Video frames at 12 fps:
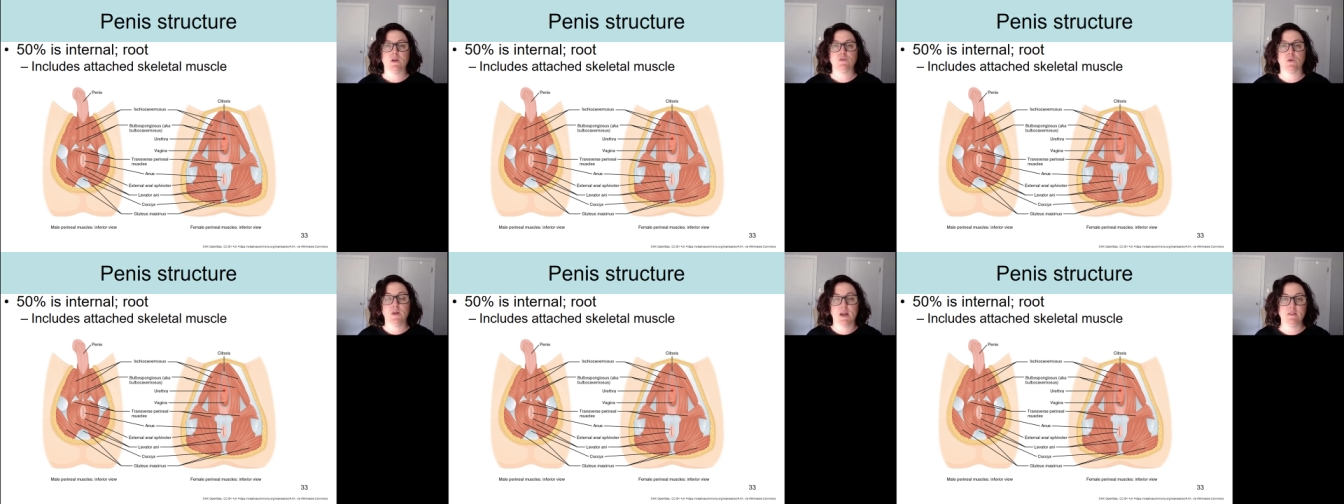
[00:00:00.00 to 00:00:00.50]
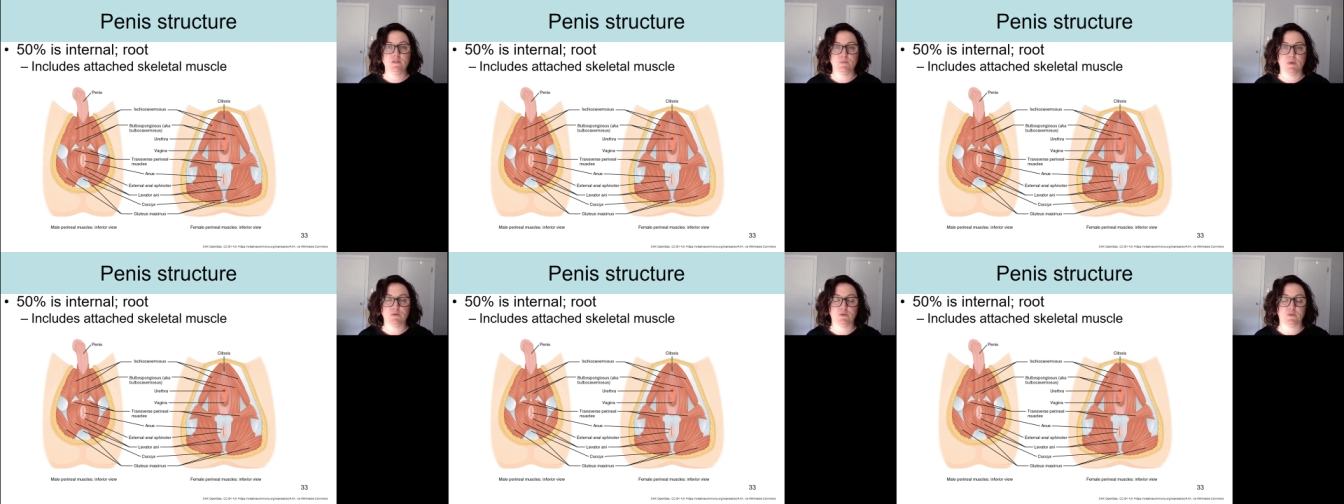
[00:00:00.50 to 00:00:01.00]
So a lot of these
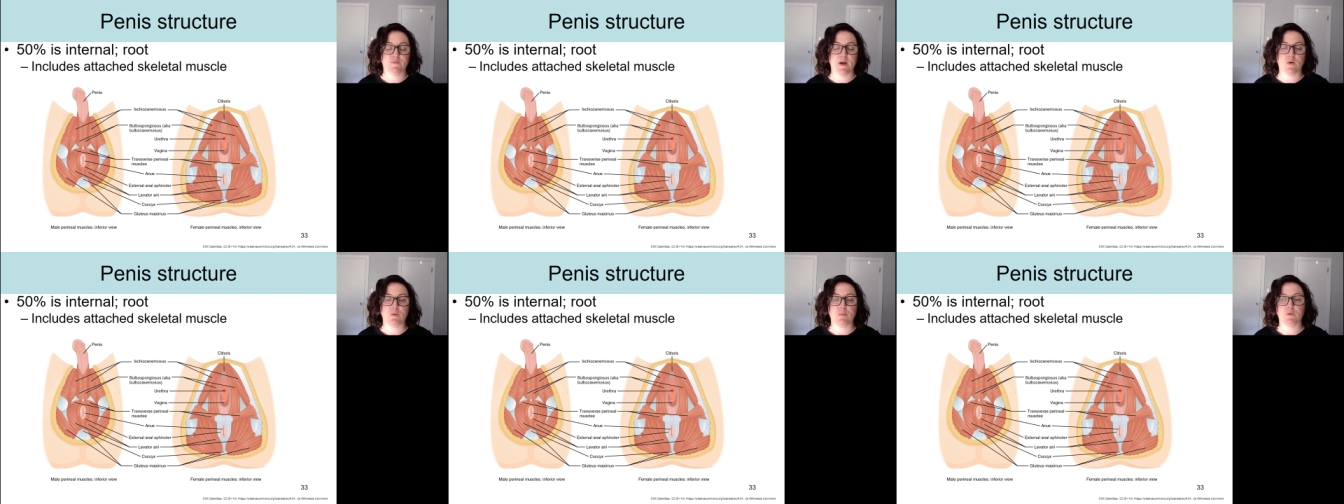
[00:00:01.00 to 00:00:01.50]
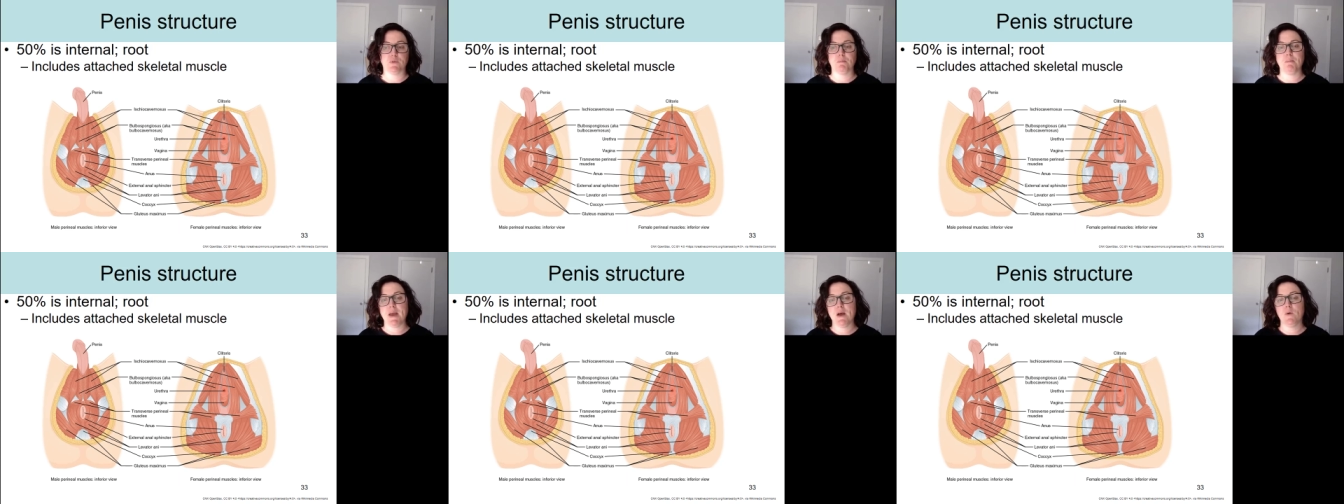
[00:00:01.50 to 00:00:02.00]
muscles are found in both the
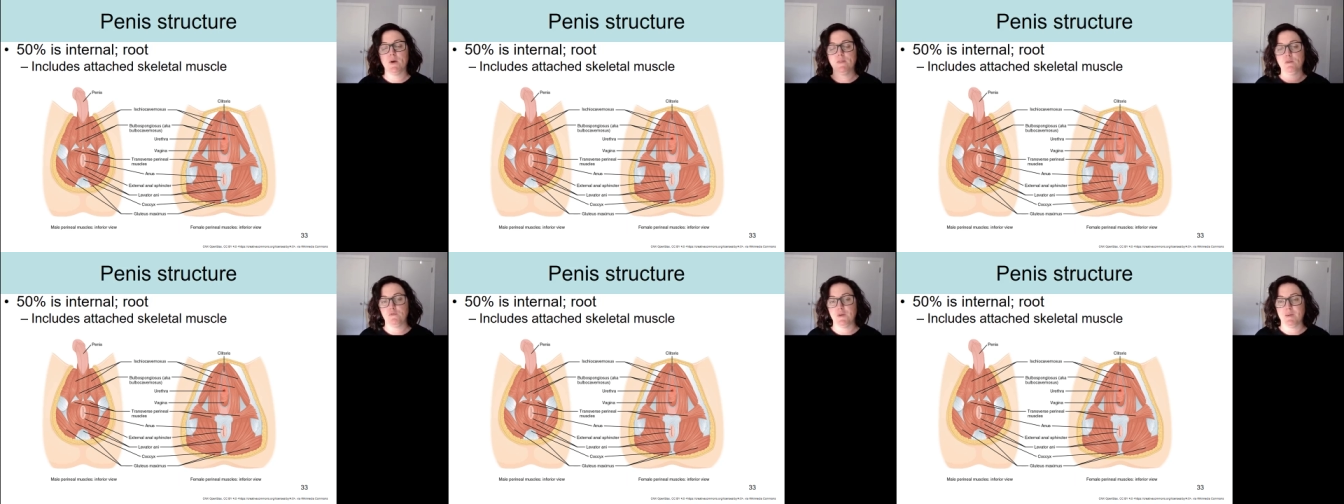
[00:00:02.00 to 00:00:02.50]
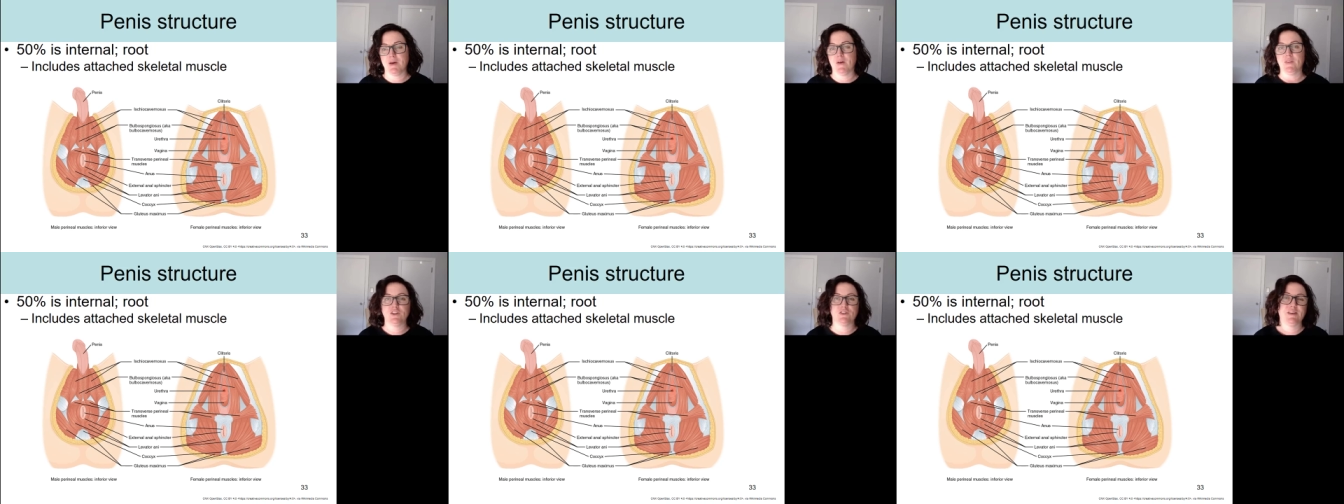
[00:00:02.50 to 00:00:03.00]
male and the female,
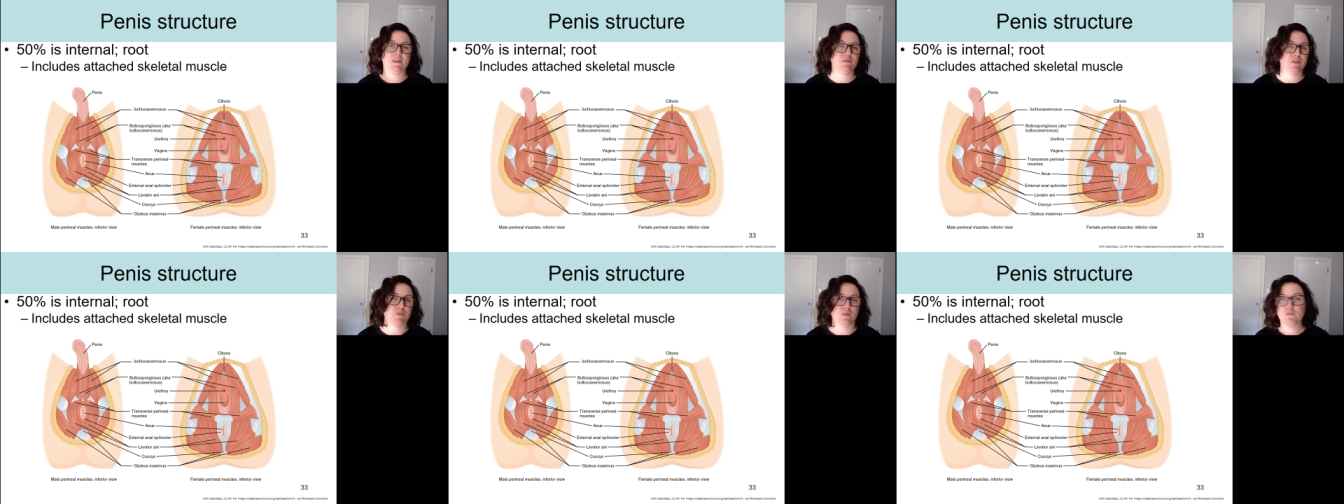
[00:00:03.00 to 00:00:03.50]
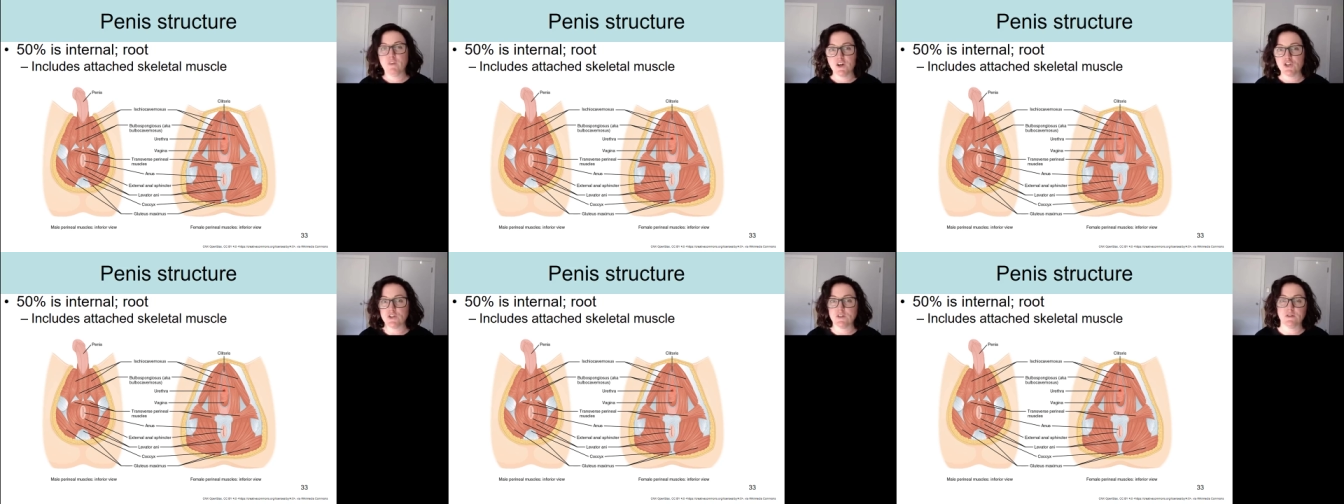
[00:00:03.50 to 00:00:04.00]
they just have different
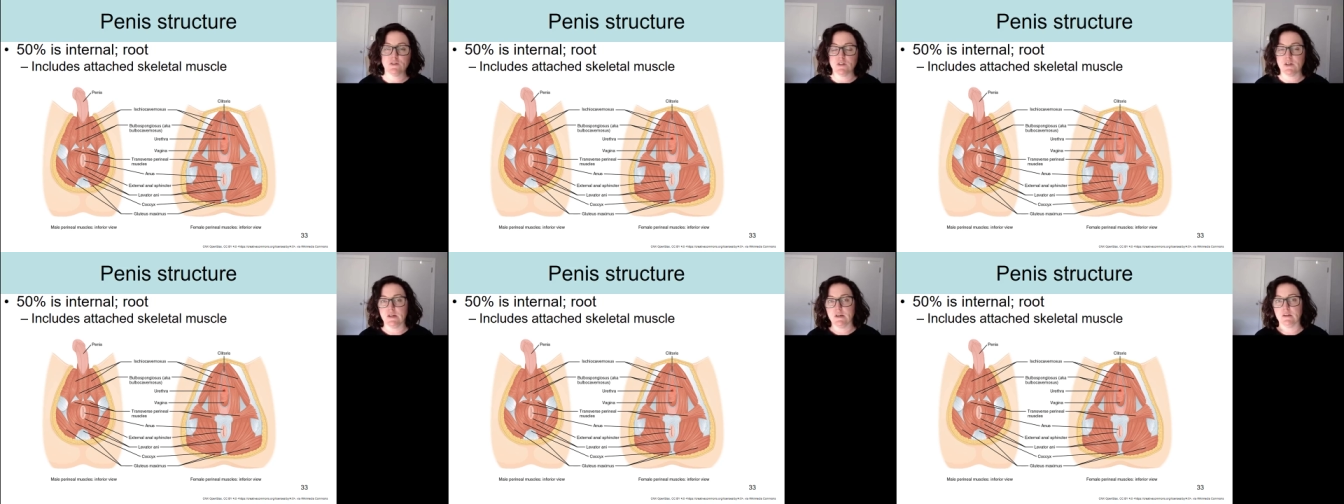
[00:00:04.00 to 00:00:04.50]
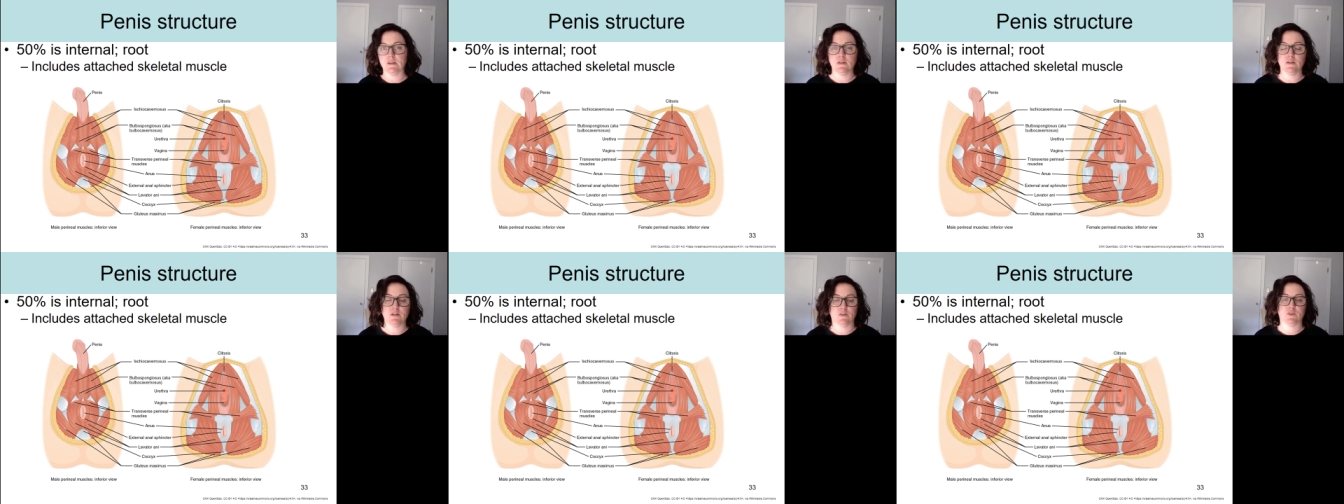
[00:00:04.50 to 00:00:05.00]
functions in
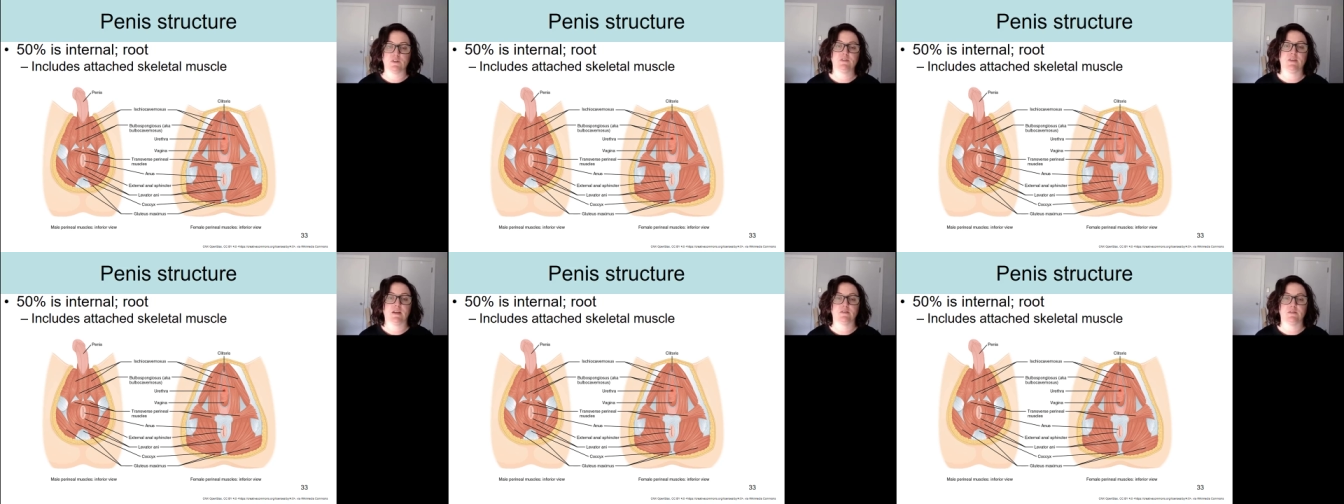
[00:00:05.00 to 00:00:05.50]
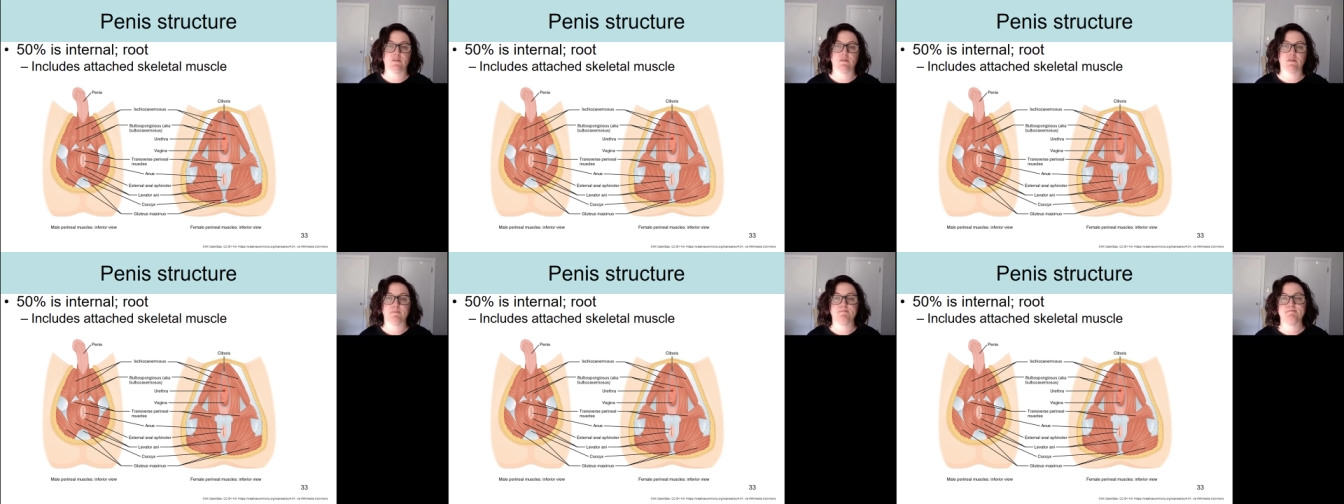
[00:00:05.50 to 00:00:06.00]
the different
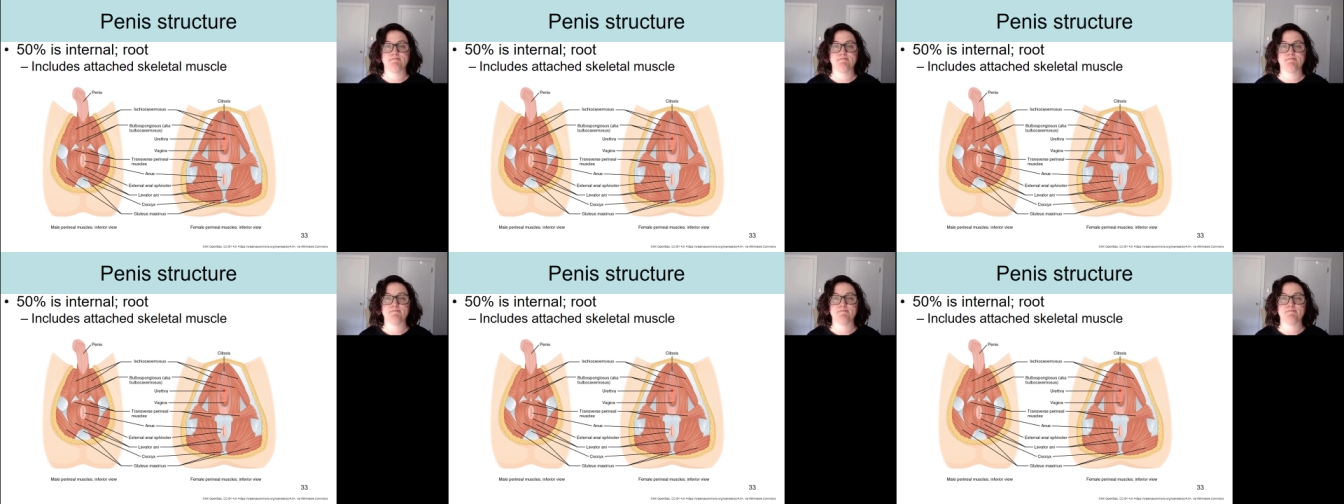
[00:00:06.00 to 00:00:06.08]
sexes.